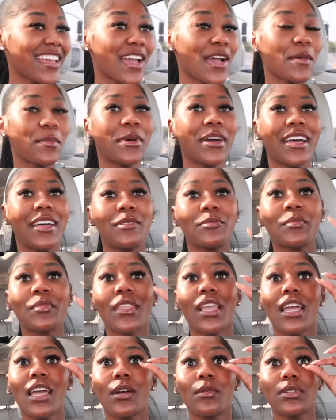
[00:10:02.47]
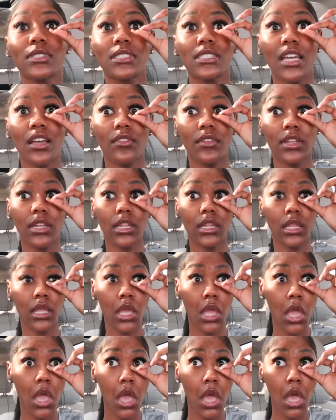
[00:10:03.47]
yeah, but it was definitely
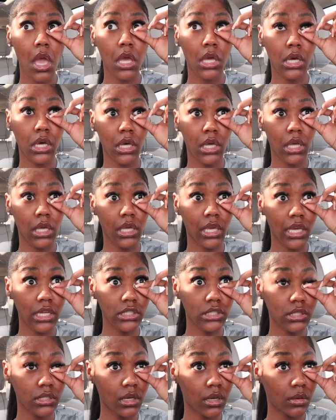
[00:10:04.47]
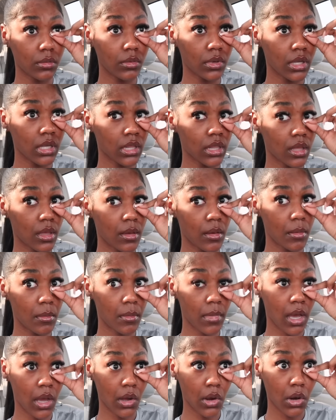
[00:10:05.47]
good catching up with
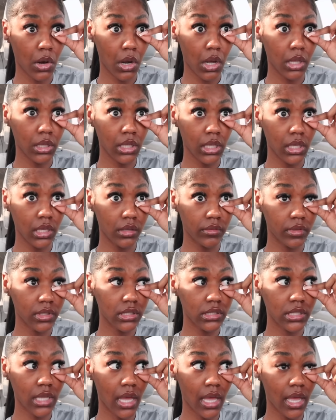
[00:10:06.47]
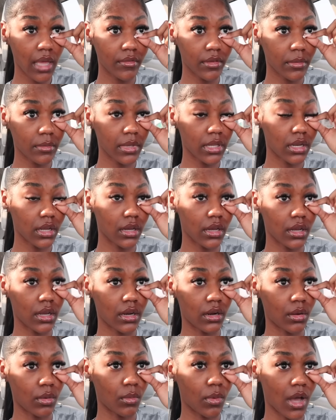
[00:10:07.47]
my girl Liv because I haven't been there
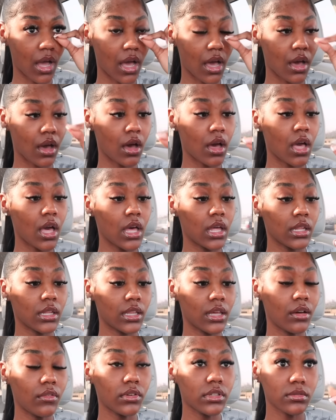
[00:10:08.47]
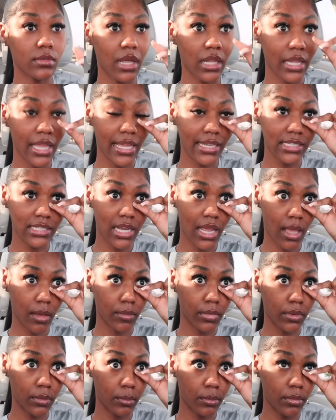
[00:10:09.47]
in a while. Liv was my lash tech.
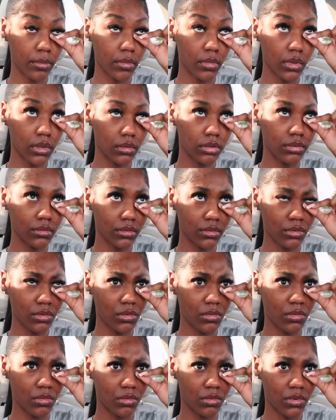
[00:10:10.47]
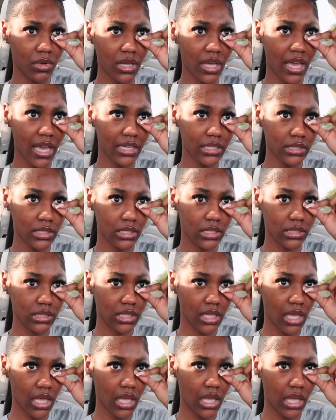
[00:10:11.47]
ooh, what accent
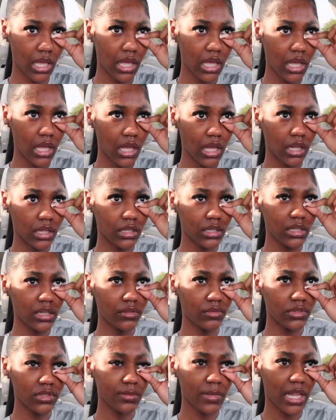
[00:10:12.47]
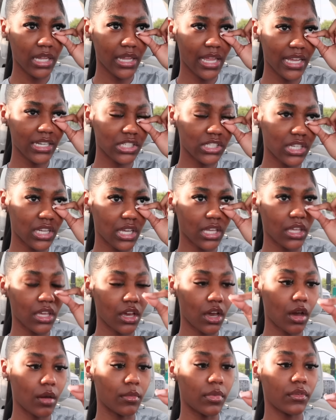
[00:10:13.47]
is that? Liv was my lash tech,
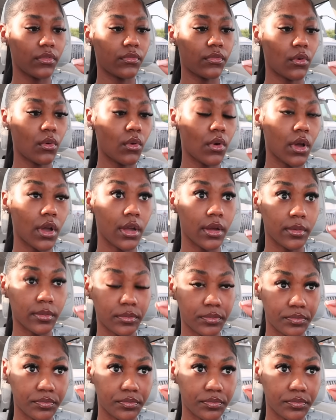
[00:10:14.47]
y'all, before